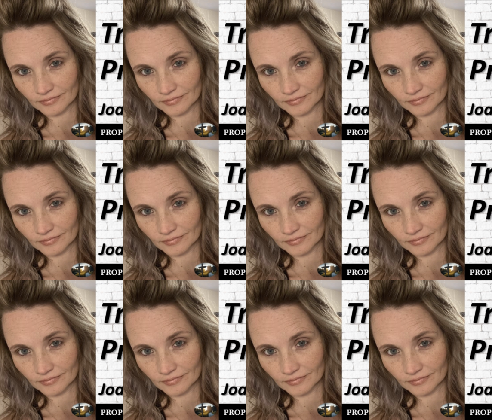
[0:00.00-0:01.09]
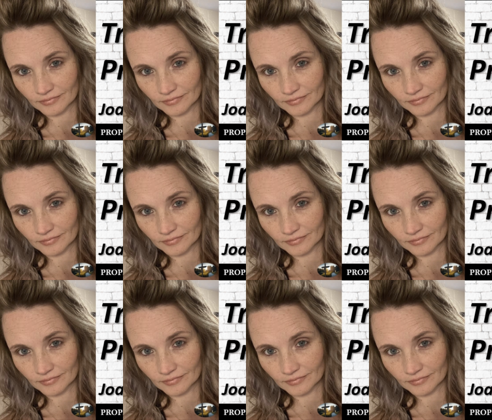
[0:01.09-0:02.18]

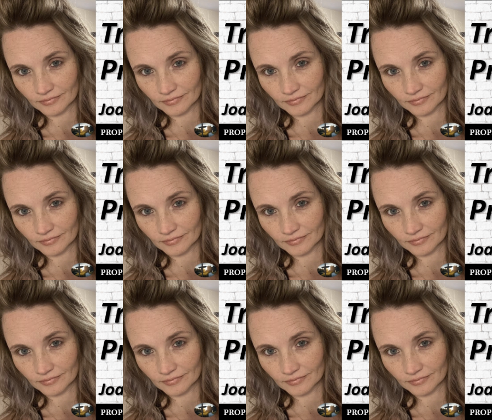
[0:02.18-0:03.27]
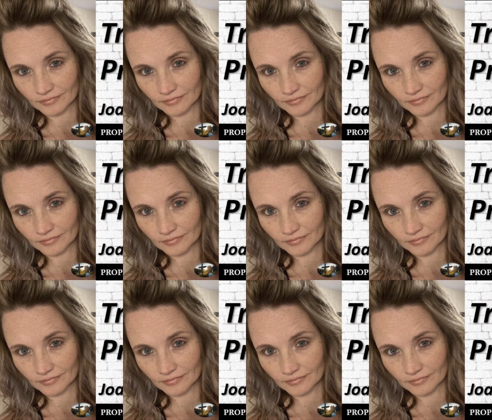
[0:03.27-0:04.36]

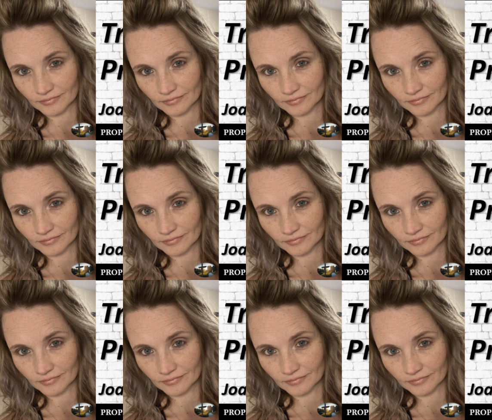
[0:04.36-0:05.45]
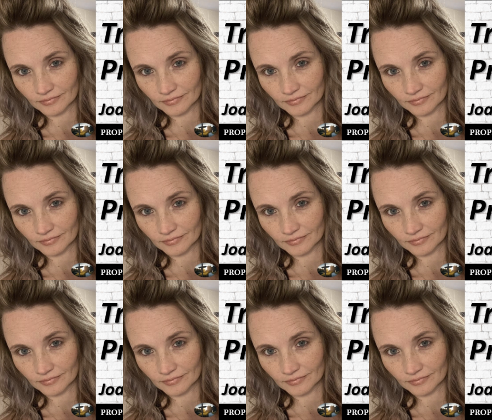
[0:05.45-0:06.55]

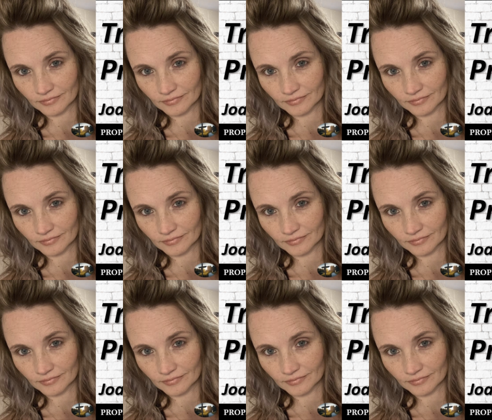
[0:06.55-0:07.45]
[no speech]